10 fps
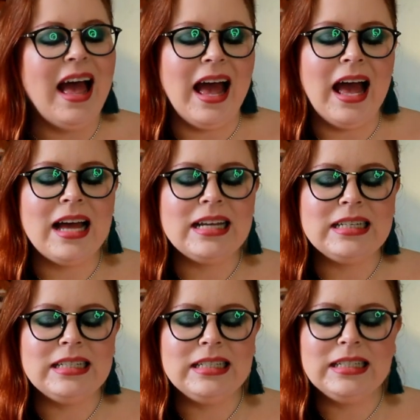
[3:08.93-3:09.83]

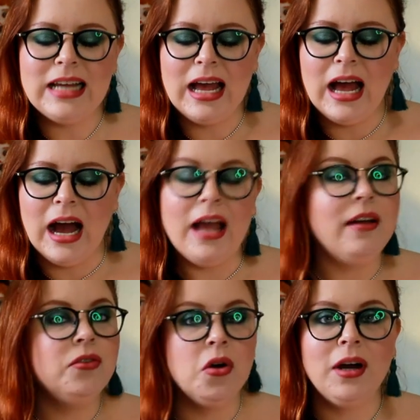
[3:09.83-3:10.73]
and I
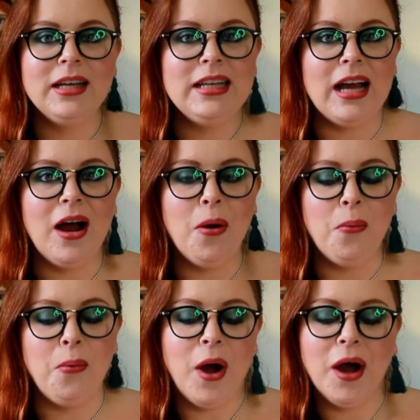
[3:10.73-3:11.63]
have no idea
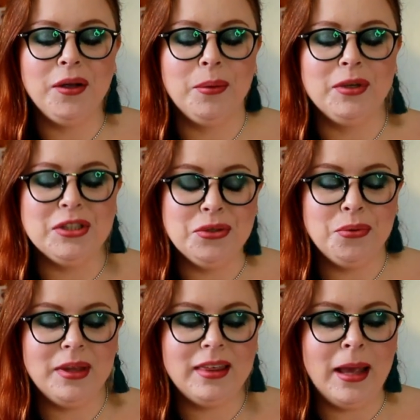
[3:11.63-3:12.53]
what I'm gonna do
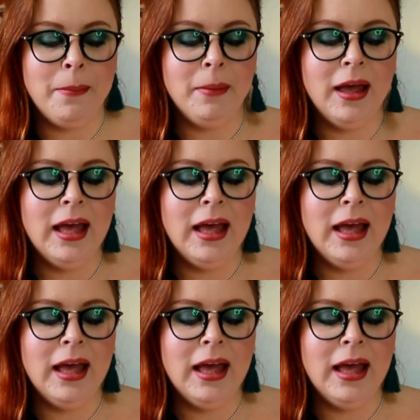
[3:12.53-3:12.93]
with him.